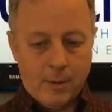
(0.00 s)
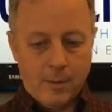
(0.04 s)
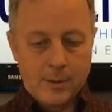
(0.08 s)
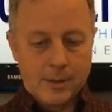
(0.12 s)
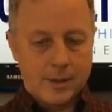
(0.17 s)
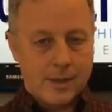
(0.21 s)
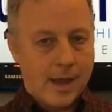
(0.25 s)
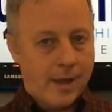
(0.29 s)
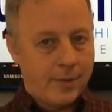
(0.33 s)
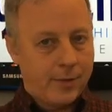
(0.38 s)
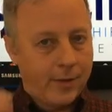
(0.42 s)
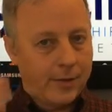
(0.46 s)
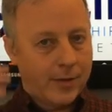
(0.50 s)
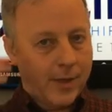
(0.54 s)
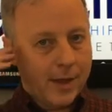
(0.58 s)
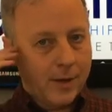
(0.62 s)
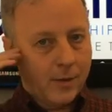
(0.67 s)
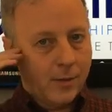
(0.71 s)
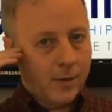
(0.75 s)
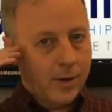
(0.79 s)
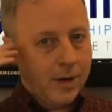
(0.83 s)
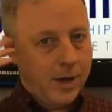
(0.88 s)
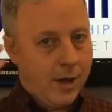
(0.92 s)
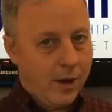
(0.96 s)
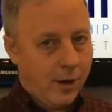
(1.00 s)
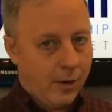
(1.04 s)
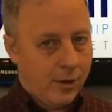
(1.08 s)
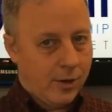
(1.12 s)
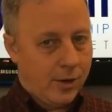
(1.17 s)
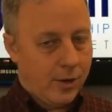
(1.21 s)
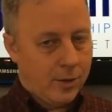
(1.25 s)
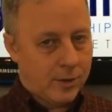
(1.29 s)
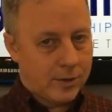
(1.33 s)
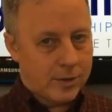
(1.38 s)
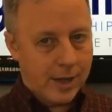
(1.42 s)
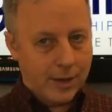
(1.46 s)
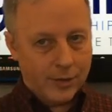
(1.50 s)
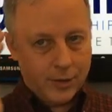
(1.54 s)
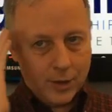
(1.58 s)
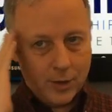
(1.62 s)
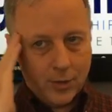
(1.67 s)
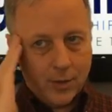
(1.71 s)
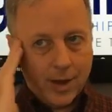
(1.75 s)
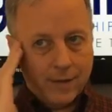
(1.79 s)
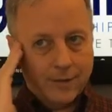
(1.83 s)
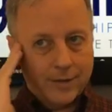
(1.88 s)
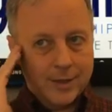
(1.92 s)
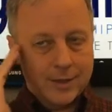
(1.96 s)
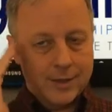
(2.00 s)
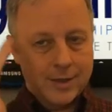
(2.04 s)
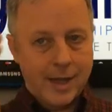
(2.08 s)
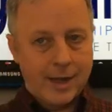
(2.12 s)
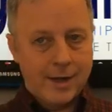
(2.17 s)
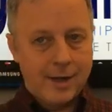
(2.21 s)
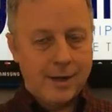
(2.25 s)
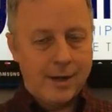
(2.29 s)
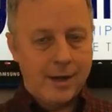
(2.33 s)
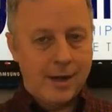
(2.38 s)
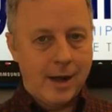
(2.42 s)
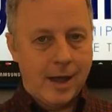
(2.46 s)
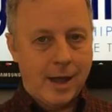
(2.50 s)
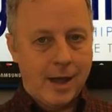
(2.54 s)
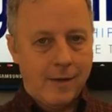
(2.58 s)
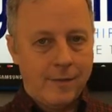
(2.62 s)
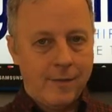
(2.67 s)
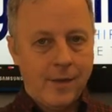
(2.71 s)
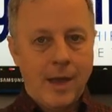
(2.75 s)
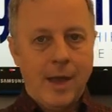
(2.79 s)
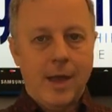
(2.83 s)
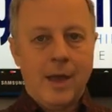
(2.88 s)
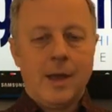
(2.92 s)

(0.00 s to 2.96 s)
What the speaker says: It's not that they don't hear you. It's not that you haven't said it enough.